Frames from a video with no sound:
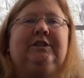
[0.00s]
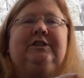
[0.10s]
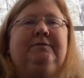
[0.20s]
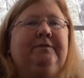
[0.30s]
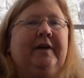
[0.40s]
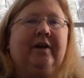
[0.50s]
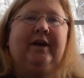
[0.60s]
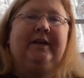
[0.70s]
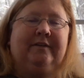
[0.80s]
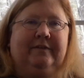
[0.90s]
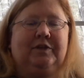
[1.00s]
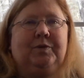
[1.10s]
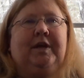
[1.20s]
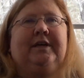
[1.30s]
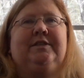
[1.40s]
So it's very
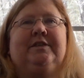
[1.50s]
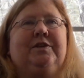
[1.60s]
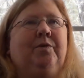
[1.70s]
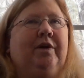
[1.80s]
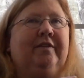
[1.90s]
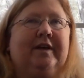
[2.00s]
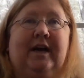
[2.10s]
individualized. It's according to the